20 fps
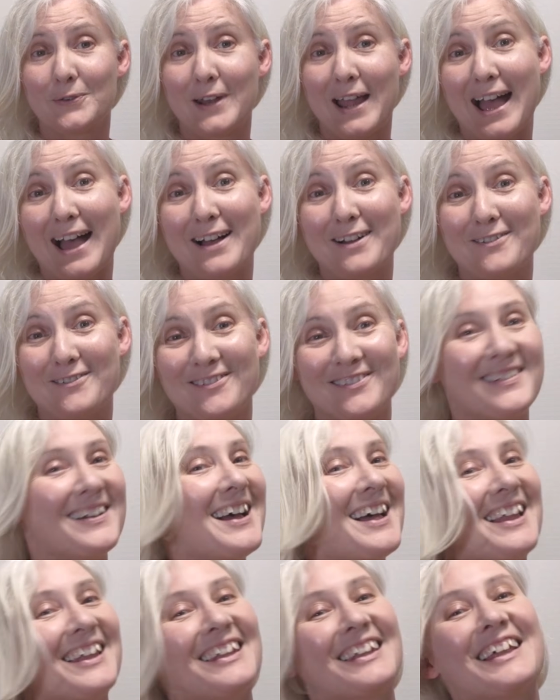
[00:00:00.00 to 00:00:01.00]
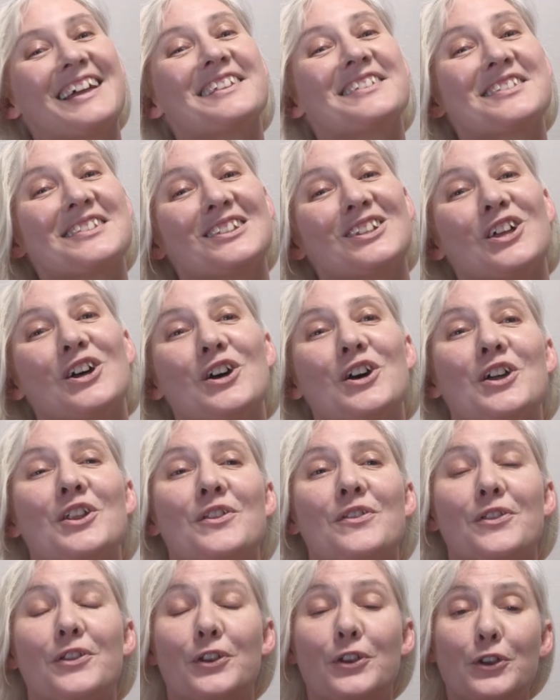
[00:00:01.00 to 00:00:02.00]
now, let's
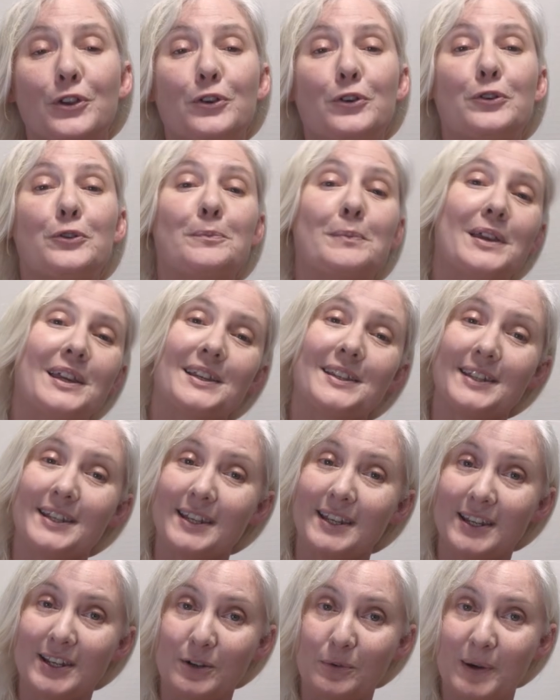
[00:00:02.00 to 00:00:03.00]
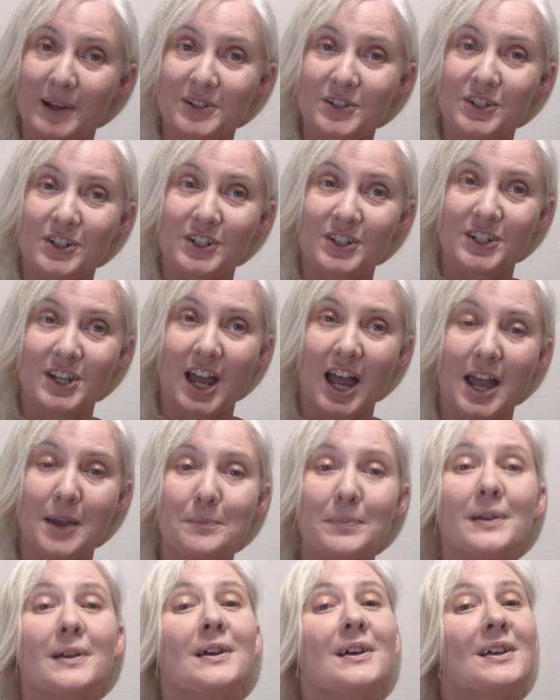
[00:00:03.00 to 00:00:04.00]
learn the new PTE question
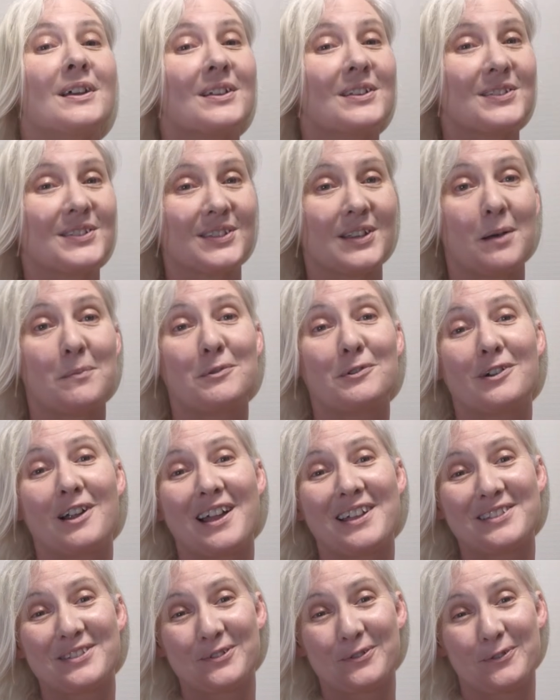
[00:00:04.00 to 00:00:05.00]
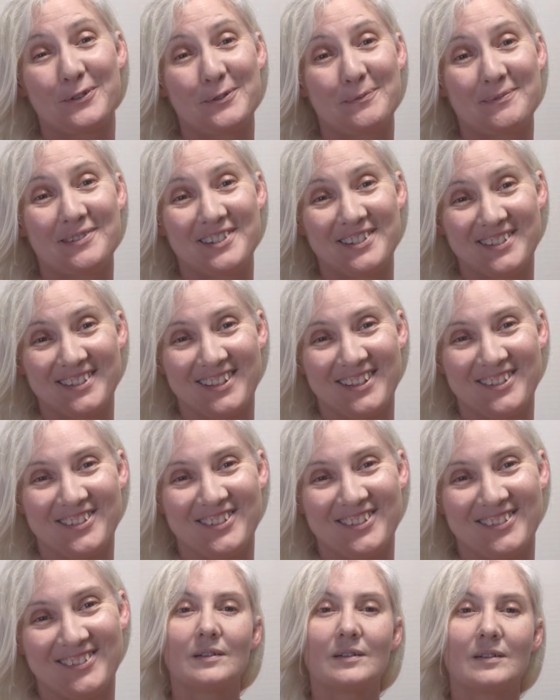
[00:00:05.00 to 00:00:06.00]
type, Summarize Group
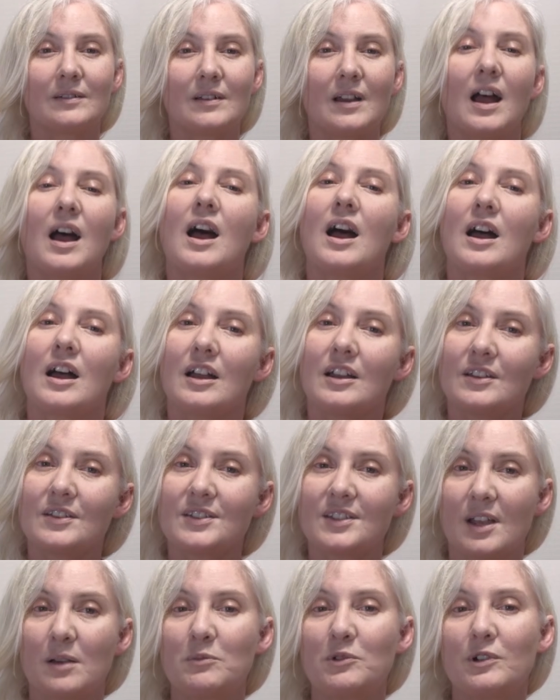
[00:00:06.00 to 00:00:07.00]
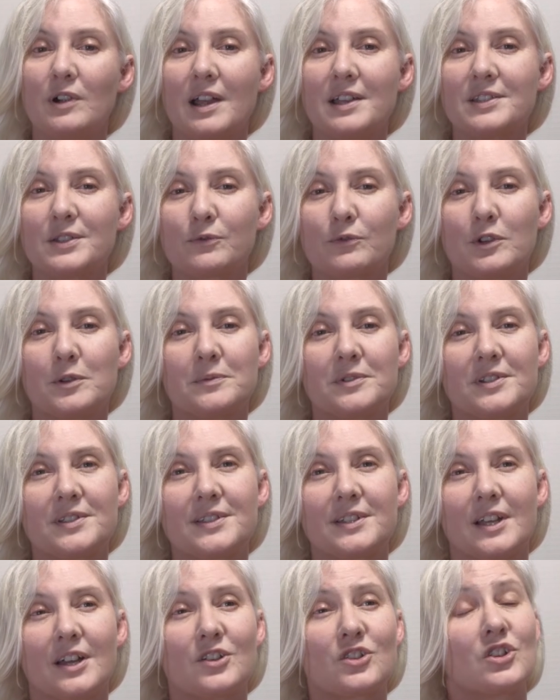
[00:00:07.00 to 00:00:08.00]
Discussion. Summarize Group
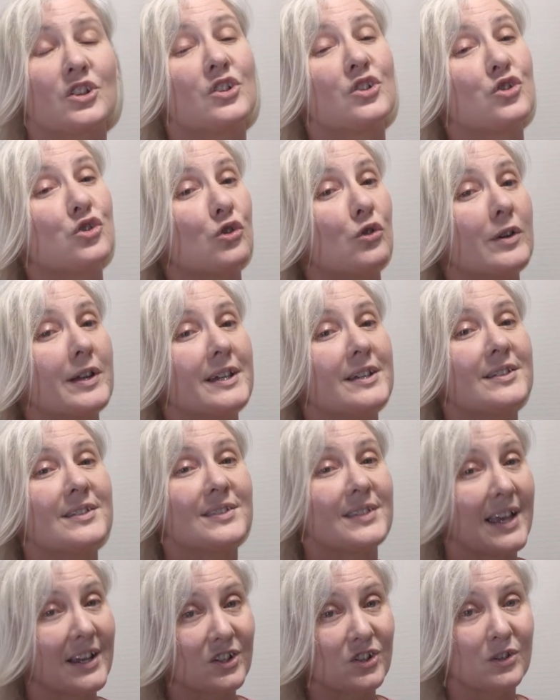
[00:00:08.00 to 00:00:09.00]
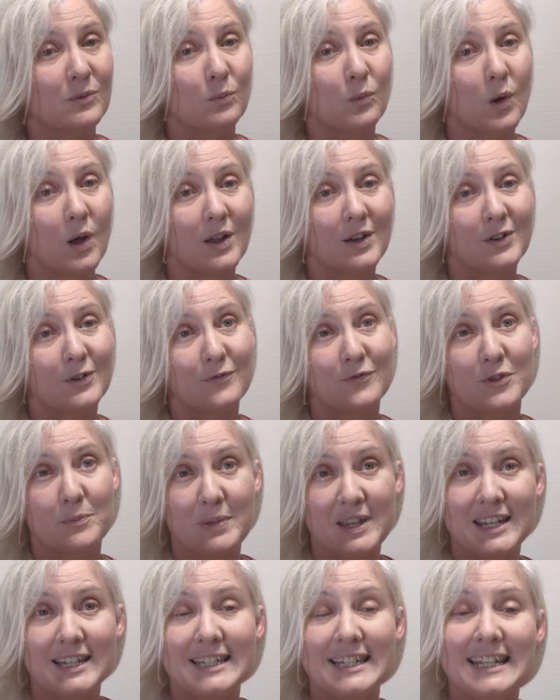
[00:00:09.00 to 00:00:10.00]
Discussion joined Section 1 of the
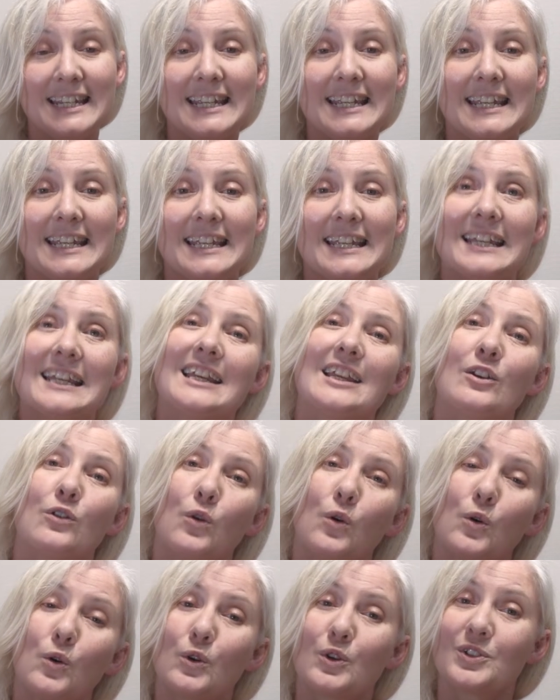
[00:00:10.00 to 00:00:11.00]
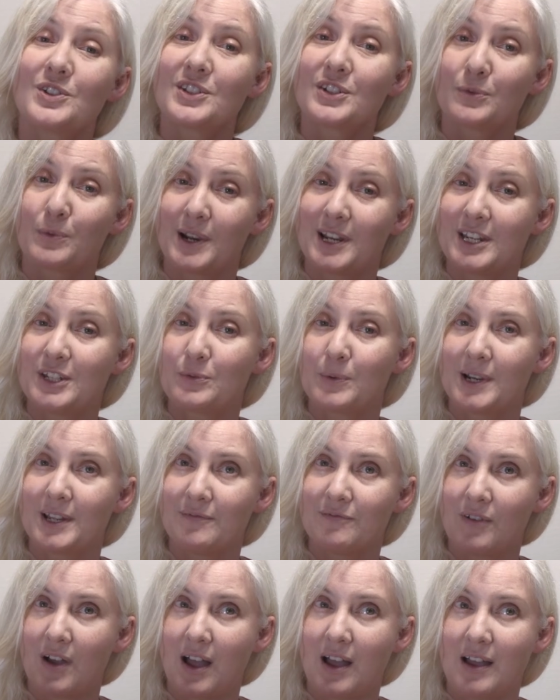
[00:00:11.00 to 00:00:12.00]
PTE in August
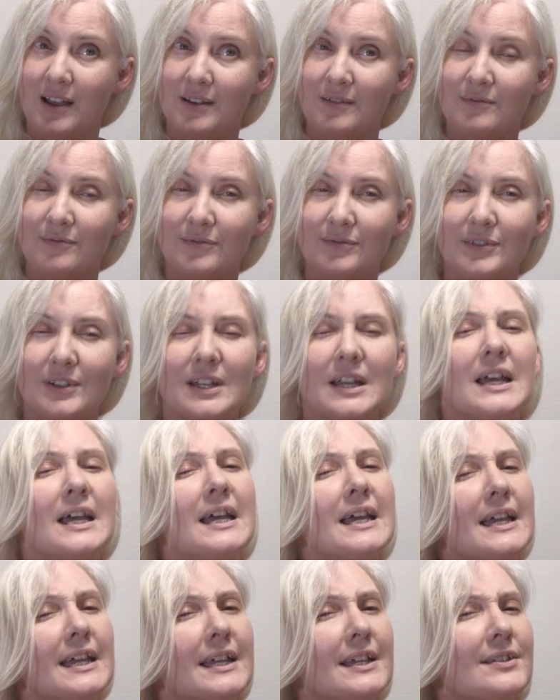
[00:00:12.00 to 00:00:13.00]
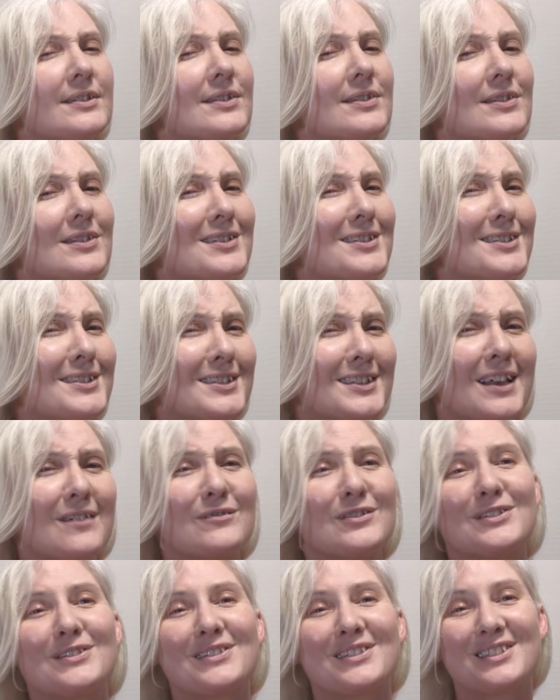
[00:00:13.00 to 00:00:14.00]
2025. It's the
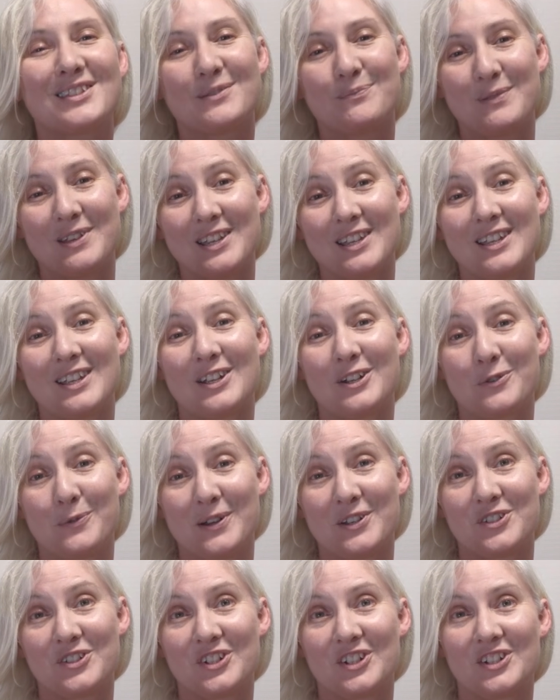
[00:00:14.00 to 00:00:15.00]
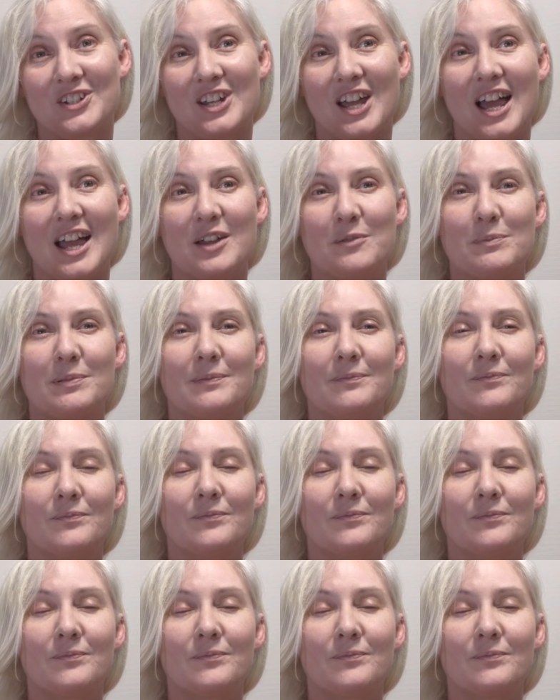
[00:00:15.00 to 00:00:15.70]
7th speaking question type.